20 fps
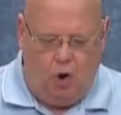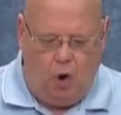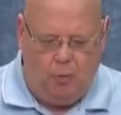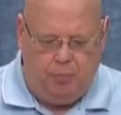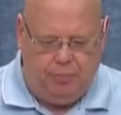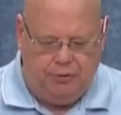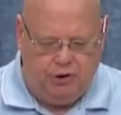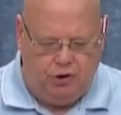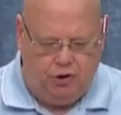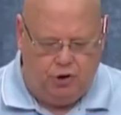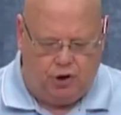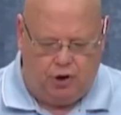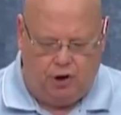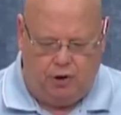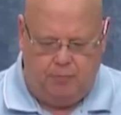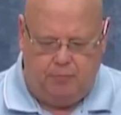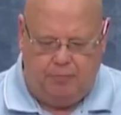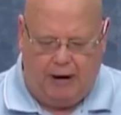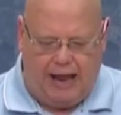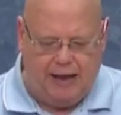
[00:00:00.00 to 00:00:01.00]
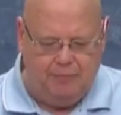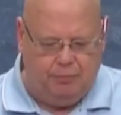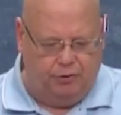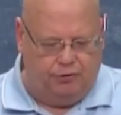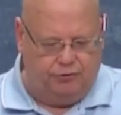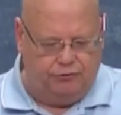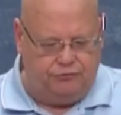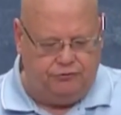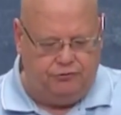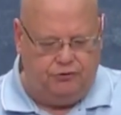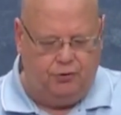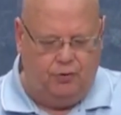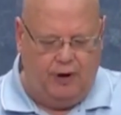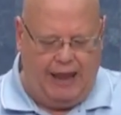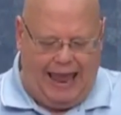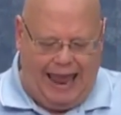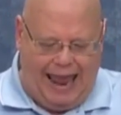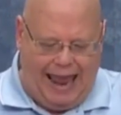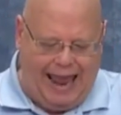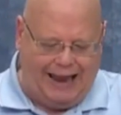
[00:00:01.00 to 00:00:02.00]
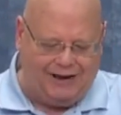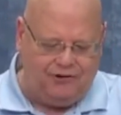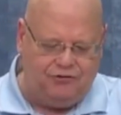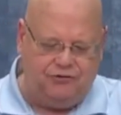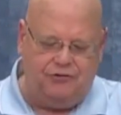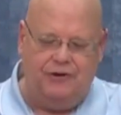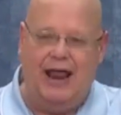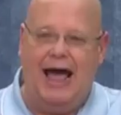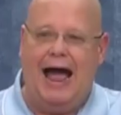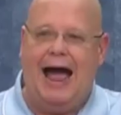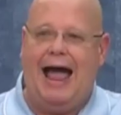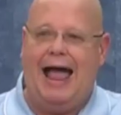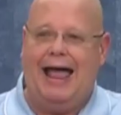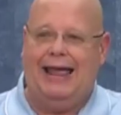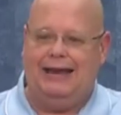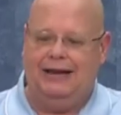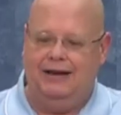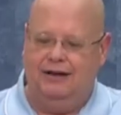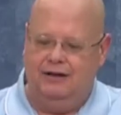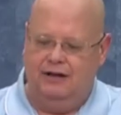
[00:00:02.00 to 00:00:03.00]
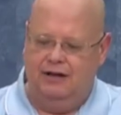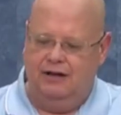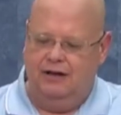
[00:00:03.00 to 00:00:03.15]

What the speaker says: open your Bibles to Acts 9